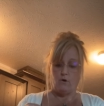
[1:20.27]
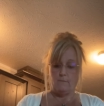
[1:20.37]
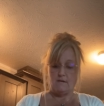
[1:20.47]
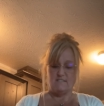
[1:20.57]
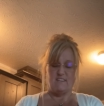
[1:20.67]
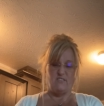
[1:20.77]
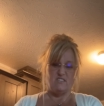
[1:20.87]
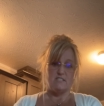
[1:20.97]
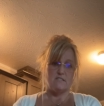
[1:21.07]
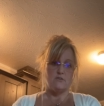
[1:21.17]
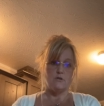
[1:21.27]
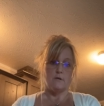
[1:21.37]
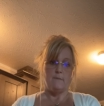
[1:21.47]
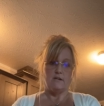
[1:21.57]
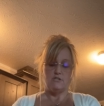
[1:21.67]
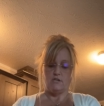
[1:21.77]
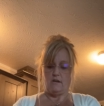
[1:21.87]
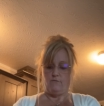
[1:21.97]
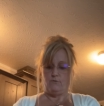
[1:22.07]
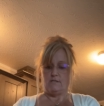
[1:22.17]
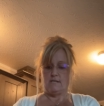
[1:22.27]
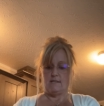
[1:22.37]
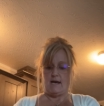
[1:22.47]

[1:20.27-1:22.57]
because they would just turn to mush if we did